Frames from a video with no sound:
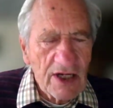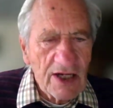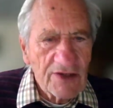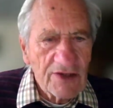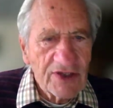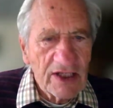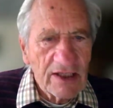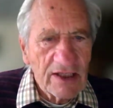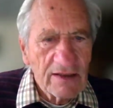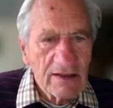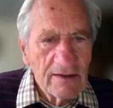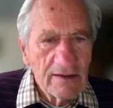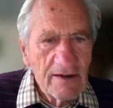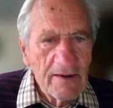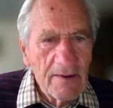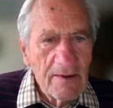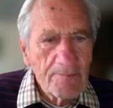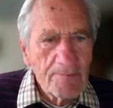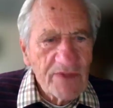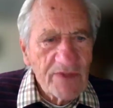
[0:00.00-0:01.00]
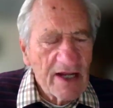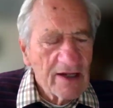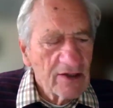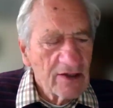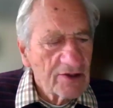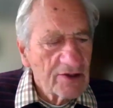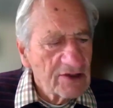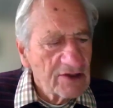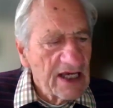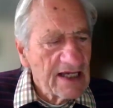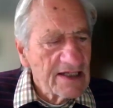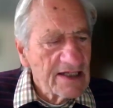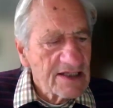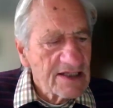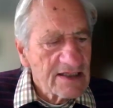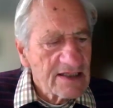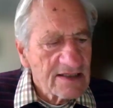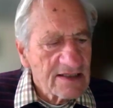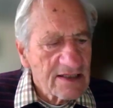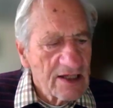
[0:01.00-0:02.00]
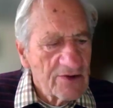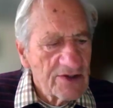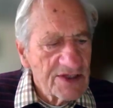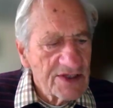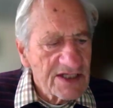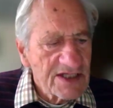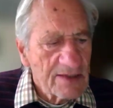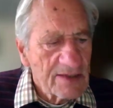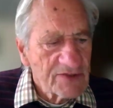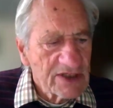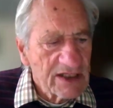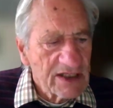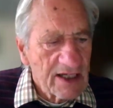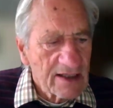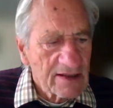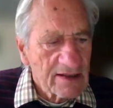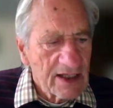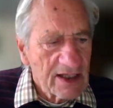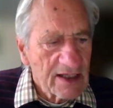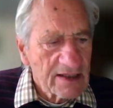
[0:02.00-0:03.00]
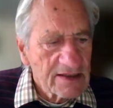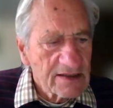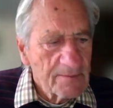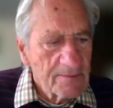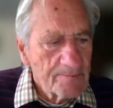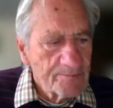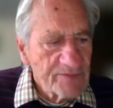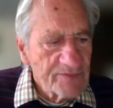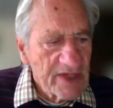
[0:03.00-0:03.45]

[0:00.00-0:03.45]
And I think in a lot of cases, there is somebody like that.